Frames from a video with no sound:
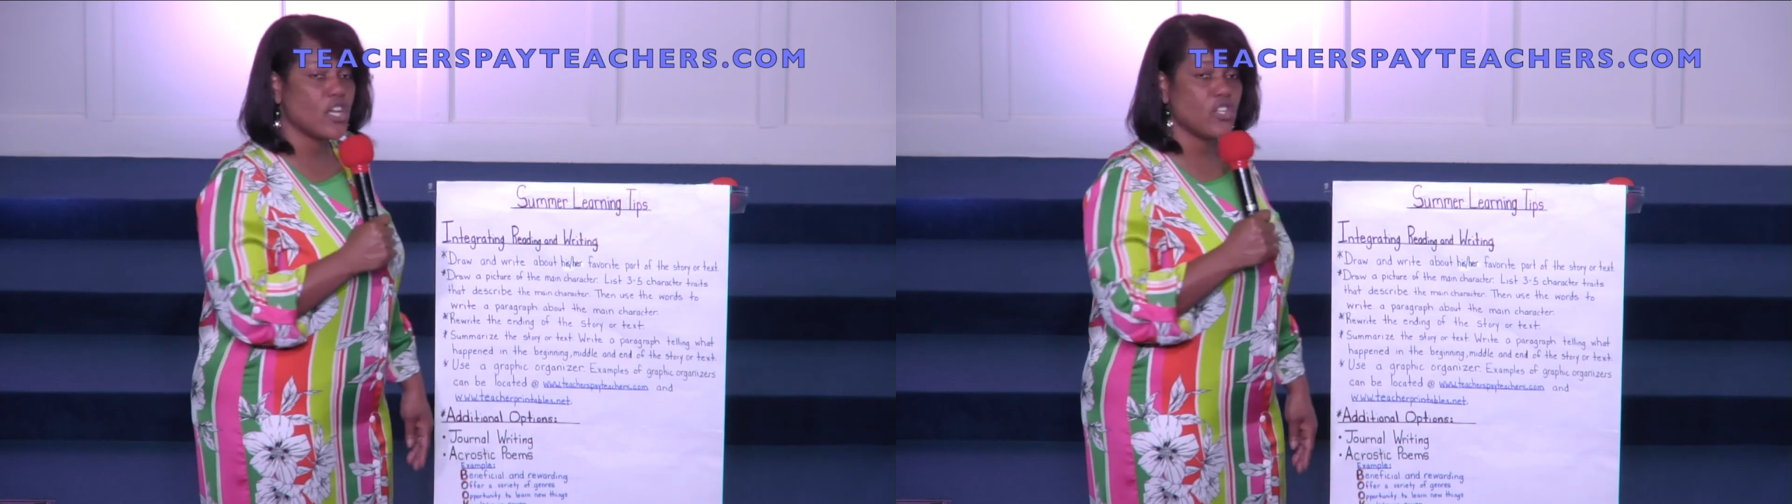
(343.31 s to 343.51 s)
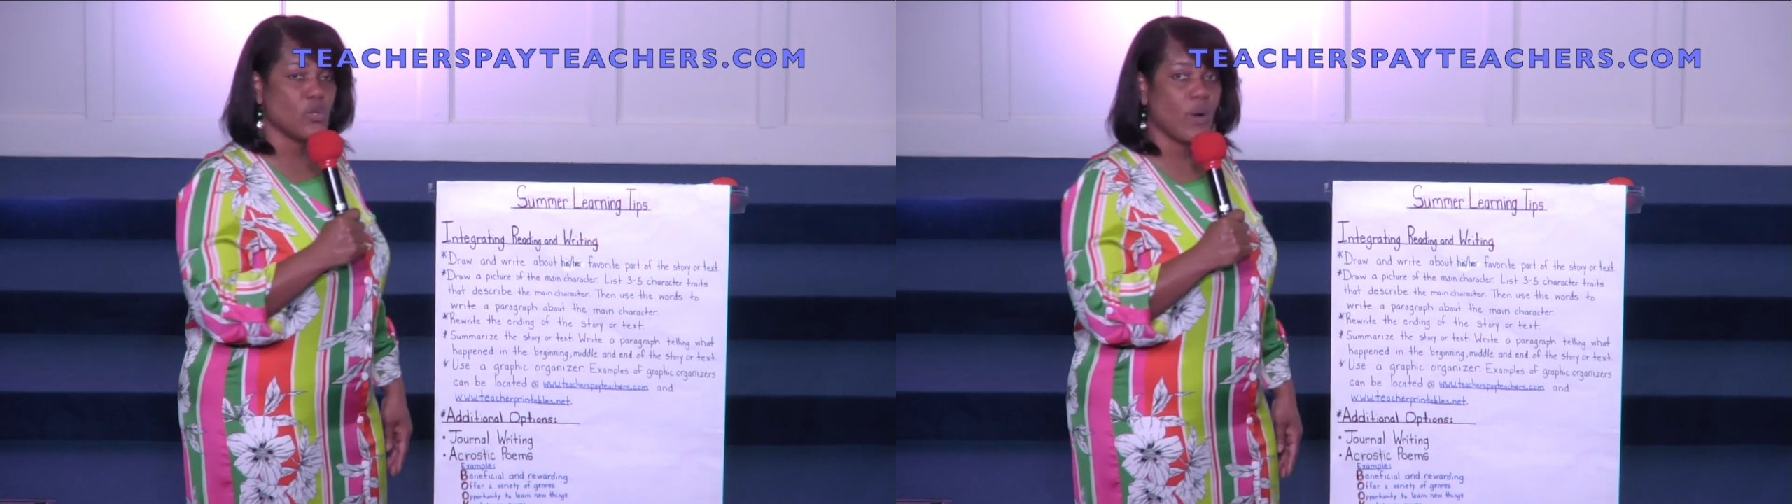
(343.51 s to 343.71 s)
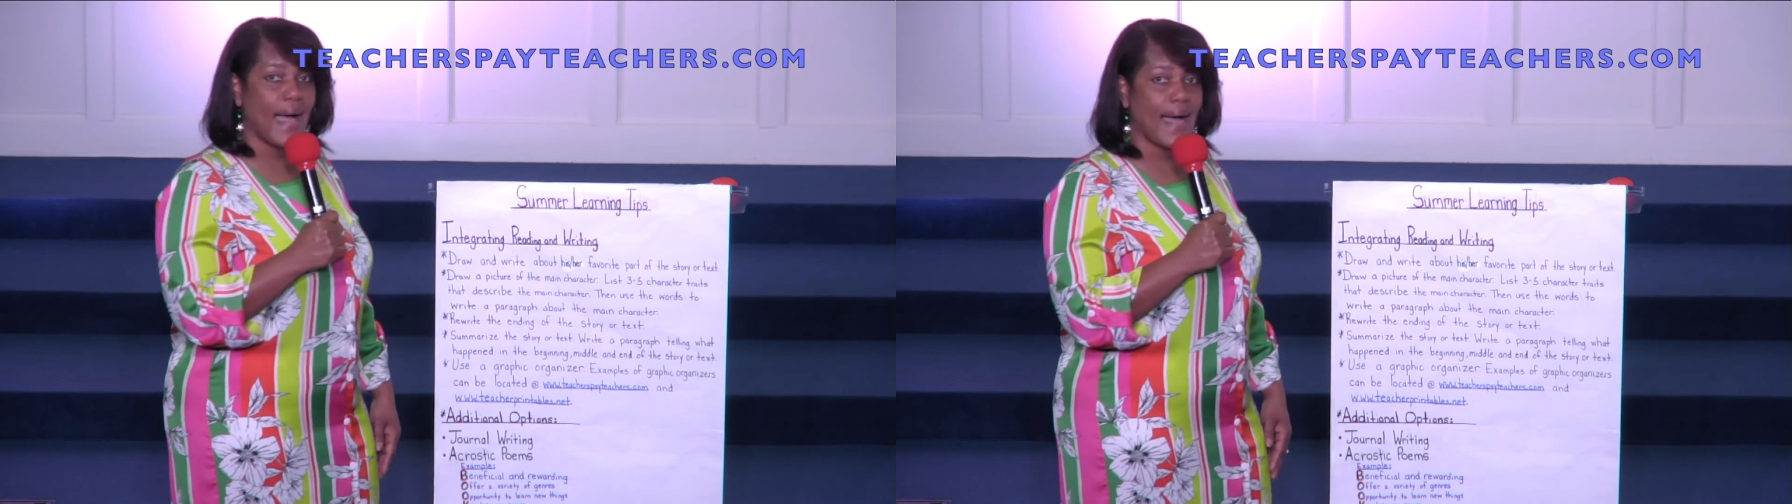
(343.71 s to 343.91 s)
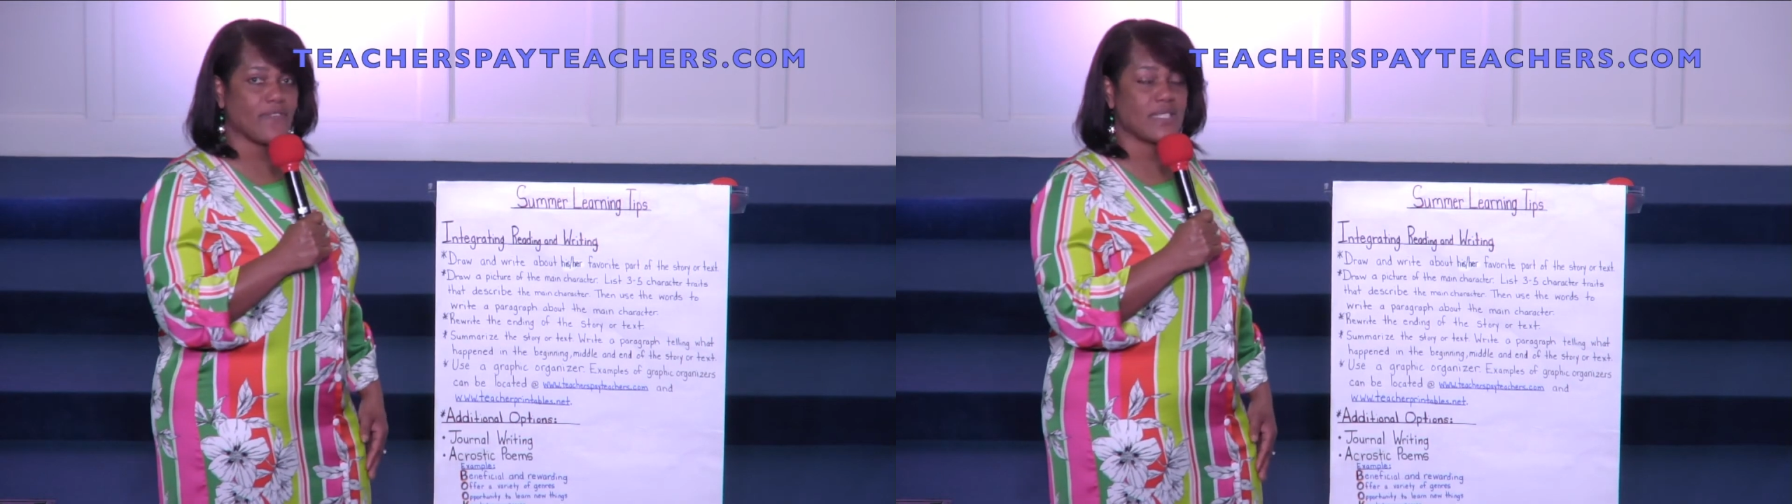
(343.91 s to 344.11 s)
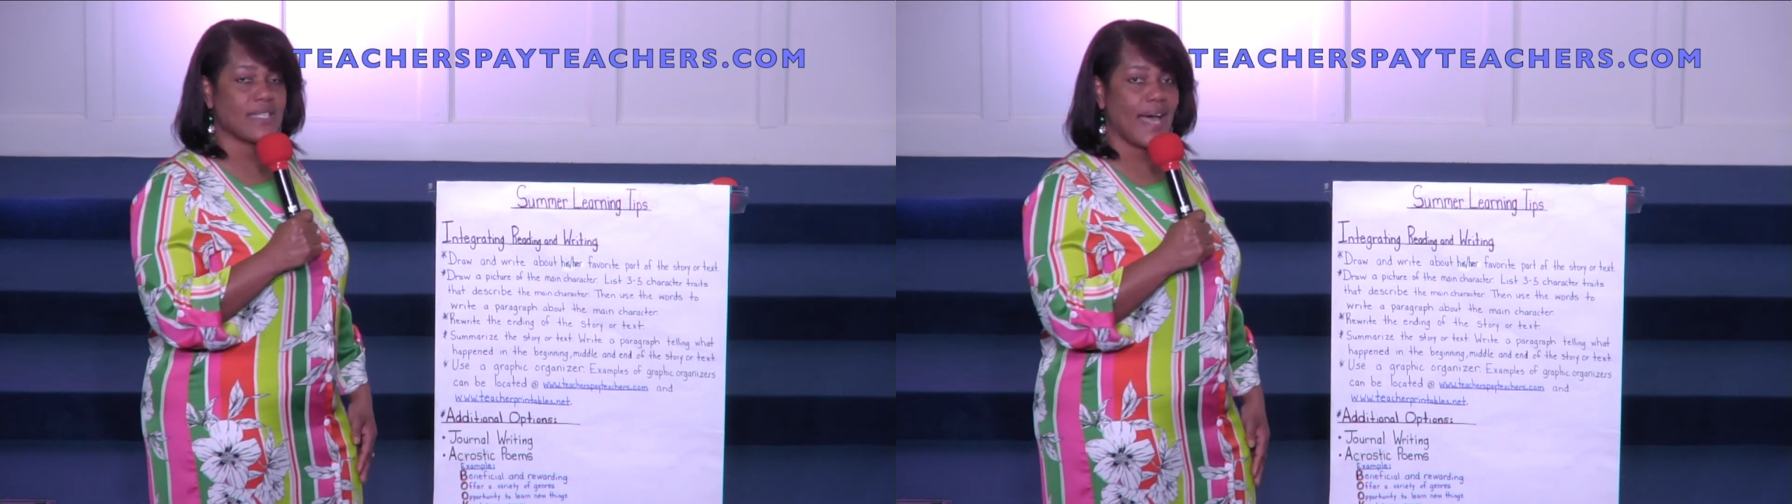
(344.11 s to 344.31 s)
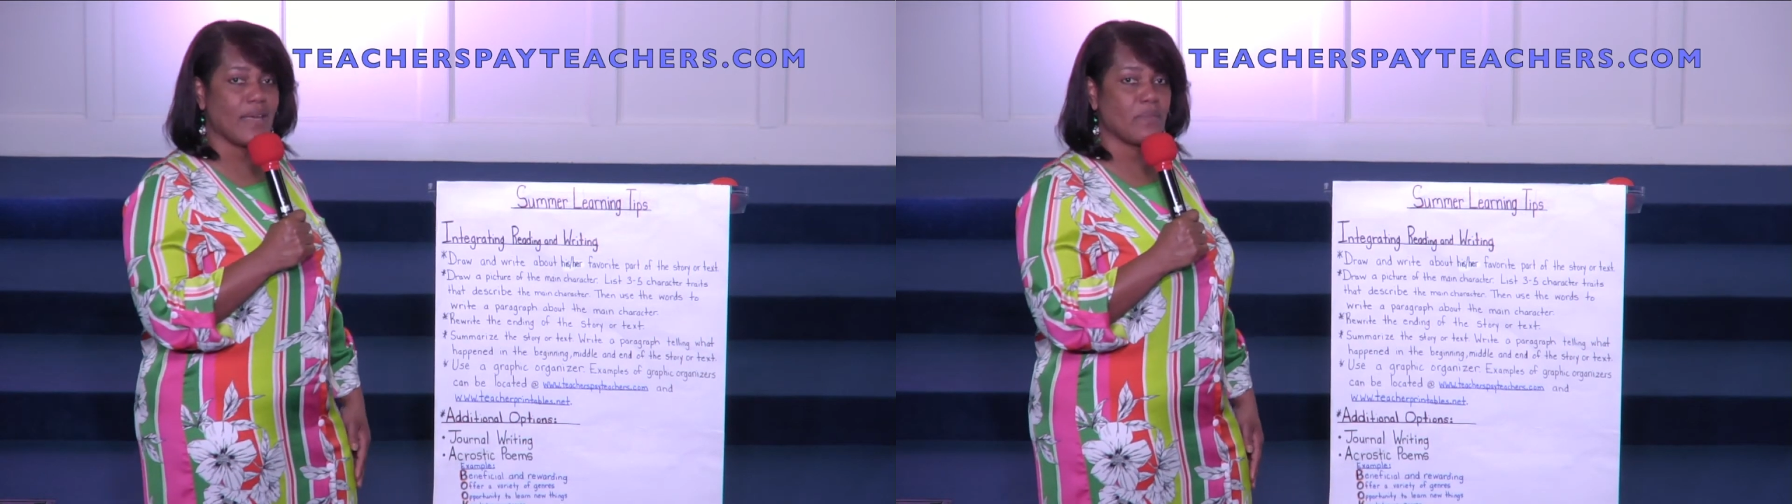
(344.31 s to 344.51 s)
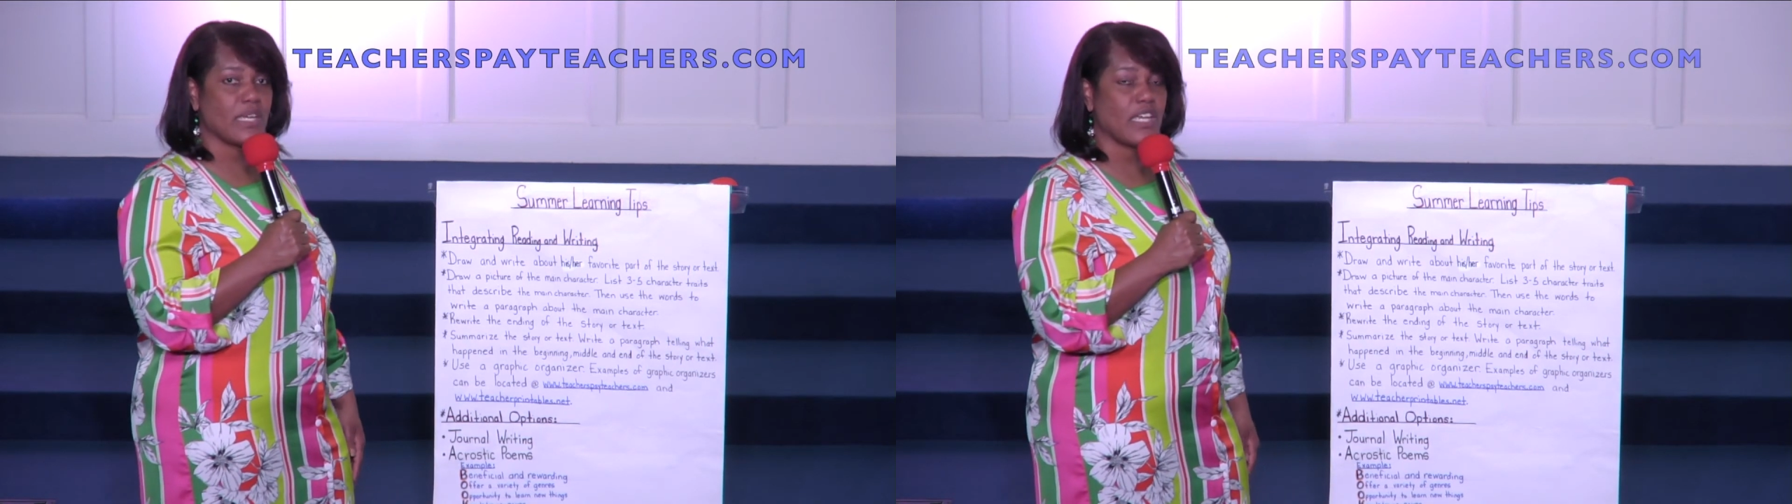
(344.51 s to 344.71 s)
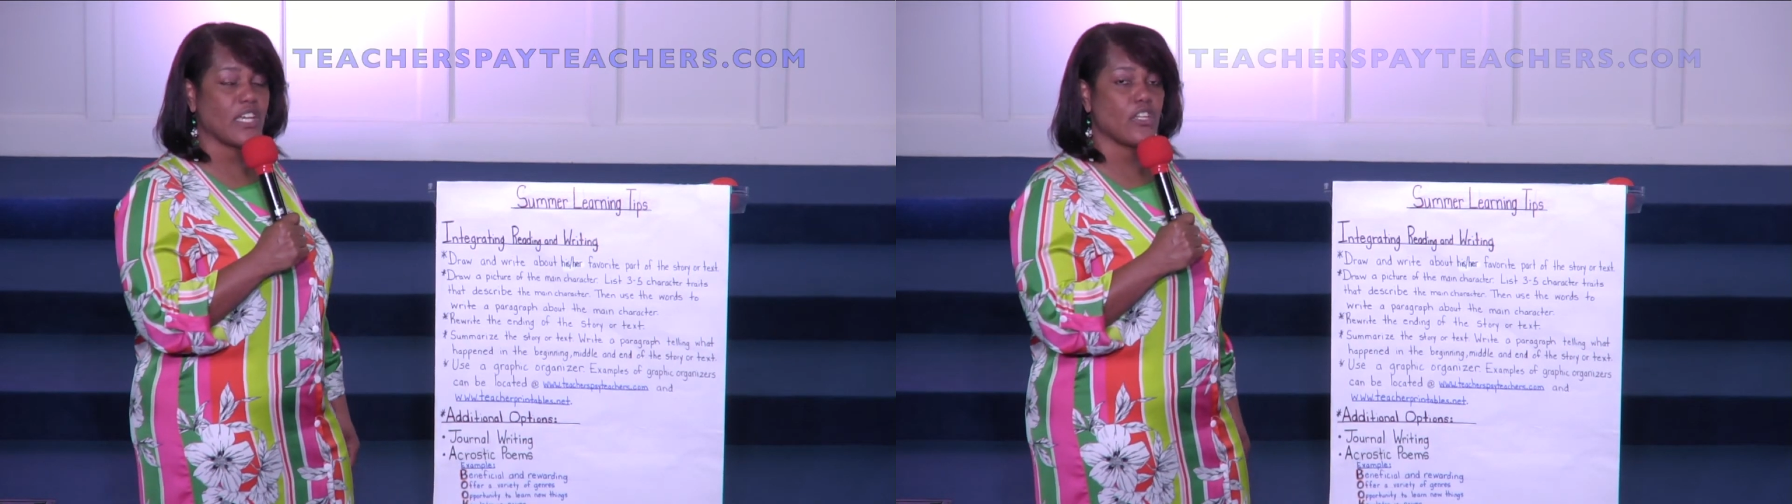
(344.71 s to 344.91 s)
you will have to type
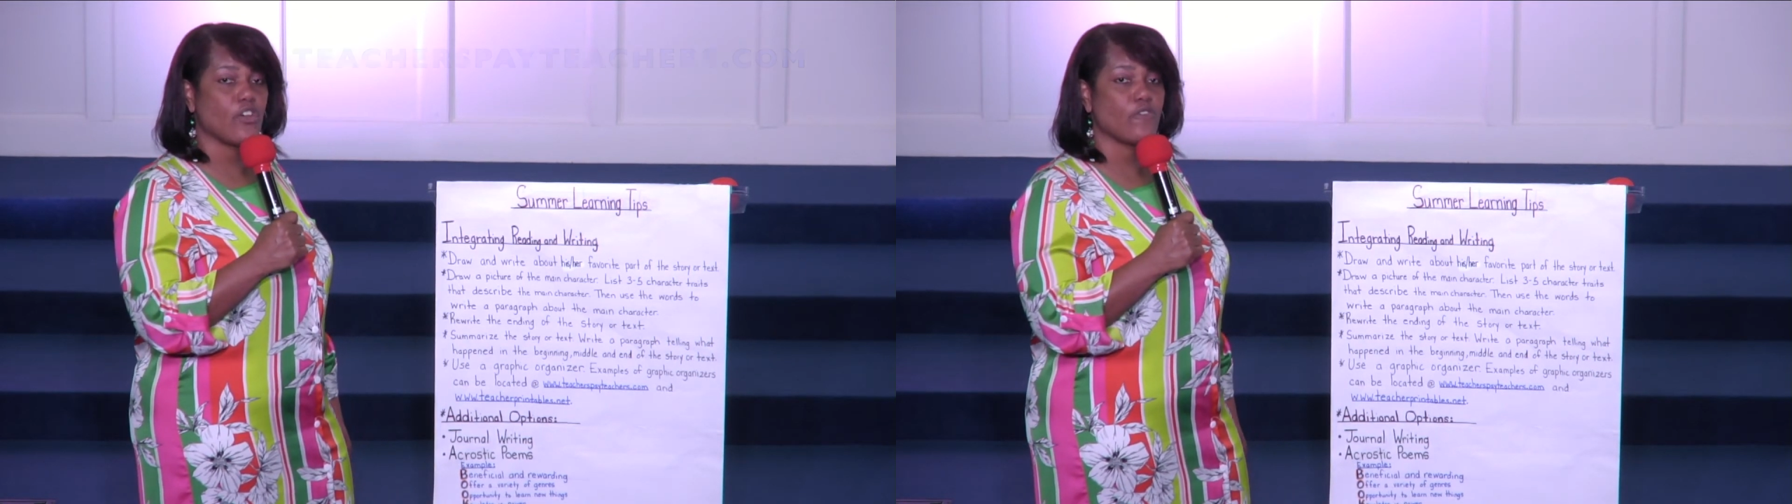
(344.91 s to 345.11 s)
in